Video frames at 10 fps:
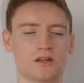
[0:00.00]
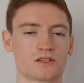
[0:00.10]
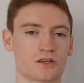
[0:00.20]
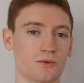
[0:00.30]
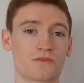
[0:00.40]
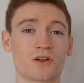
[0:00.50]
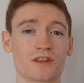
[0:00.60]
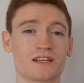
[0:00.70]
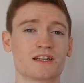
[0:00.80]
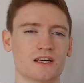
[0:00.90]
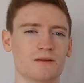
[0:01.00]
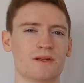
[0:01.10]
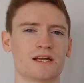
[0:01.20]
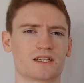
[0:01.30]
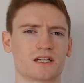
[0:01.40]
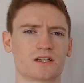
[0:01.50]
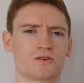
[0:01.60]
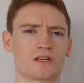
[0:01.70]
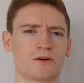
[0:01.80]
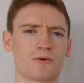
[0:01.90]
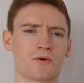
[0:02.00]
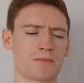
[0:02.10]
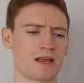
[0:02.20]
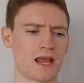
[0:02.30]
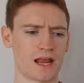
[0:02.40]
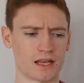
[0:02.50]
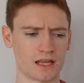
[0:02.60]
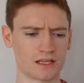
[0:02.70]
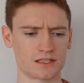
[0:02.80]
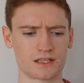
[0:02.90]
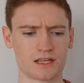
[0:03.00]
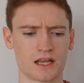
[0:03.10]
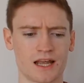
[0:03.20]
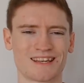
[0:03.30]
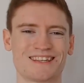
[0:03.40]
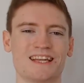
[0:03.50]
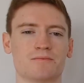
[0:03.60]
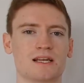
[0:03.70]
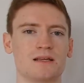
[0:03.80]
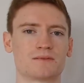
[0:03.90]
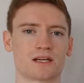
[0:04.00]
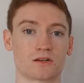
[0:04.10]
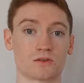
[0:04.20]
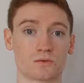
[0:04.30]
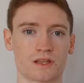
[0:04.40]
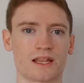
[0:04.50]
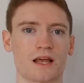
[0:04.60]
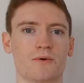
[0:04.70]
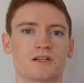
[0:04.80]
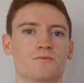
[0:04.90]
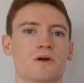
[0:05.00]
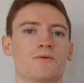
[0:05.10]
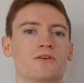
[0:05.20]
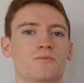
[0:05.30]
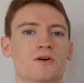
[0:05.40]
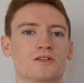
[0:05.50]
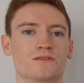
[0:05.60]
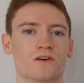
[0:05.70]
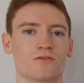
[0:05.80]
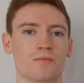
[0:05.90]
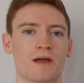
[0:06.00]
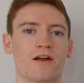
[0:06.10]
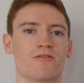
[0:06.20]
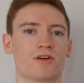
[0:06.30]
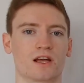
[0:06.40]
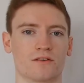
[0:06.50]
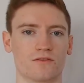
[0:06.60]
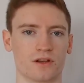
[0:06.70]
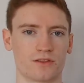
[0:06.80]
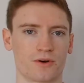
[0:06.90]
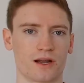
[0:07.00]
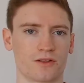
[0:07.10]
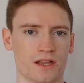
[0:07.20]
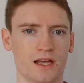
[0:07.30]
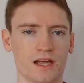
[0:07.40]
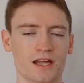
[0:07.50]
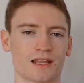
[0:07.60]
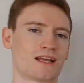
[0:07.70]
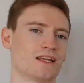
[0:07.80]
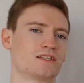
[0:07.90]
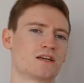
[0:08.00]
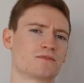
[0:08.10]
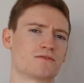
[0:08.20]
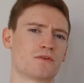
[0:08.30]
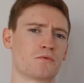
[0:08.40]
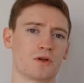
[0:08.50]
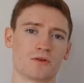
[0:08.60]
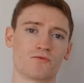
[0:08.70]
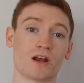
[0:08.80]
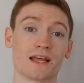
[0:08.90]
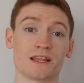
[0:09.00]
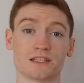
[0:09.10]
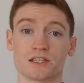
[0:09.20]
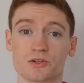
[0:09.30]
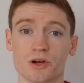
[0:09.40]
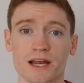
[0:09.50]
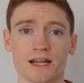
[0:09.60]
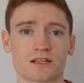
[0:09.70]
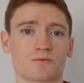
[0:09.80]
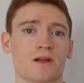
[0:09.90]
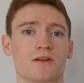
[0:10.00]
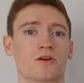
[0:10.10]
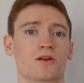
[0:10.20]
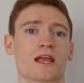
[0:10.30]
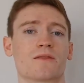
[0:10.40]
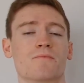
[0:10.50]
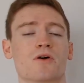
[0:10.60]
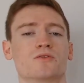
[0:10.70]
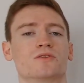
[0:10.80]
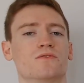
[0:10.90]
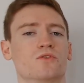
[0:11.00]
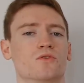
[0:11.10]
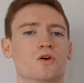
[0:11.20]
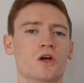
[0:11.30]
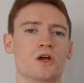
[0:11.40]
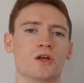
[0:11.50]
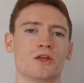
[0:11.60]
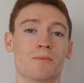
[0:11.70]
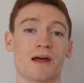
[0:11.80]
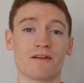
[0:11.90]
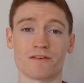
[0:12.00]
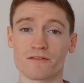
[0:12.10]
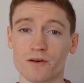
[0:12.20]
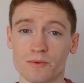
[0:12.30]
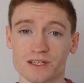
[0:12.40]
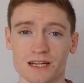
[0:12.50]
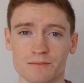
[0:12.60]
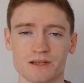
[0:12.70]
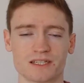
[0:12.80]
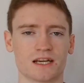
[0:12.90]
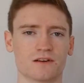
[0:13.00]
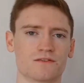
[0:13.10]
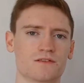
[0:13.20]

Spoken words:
So we've got these 90-minute cycles. Now we want to be hitting these deep sleep cycles within there, which is where we do most of our repair and recovery throughout there. That, in terms of if we're relating this to training, that's when you're going to get the most of your benefit from your sleep itself.